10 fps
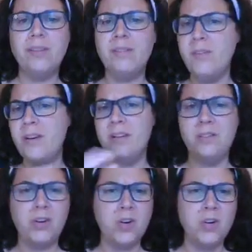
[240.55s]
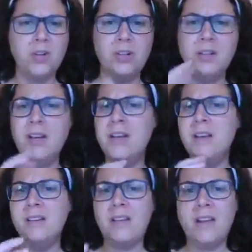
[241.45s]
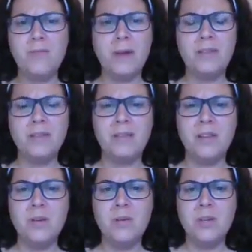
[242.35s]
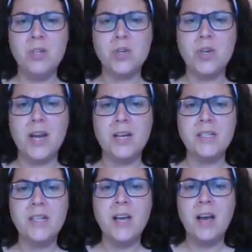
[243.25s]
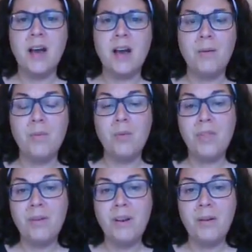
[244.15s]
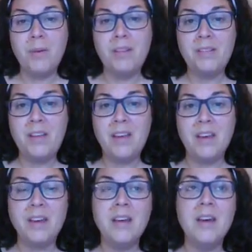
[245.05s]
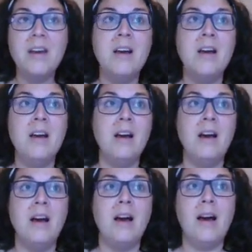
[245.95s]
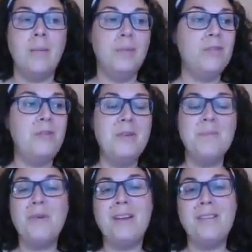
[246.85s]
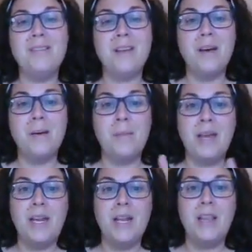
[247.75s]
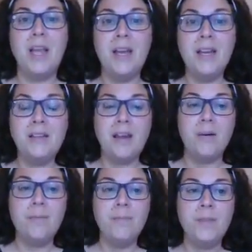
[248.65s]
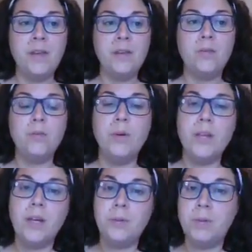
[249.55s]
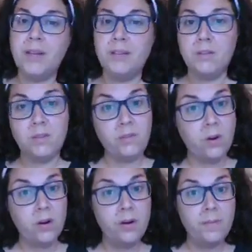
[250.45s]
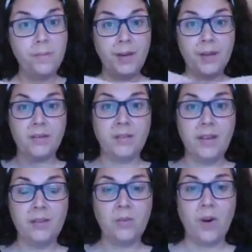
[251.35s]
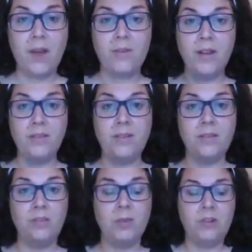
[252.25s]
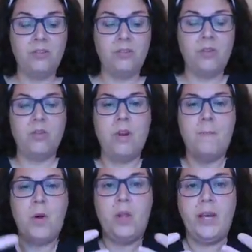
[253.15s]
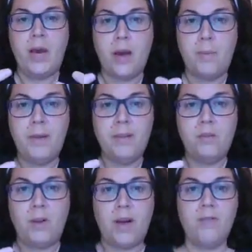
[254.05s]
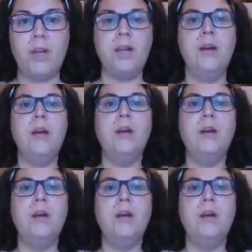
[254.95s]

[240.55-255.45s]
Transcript: That's a very internal set of muscles that you can contract without anybody seeing. So you can practice them in lying down is a really good place to start, because it takes gravity out of the situation. So you're not pulling up against gravity.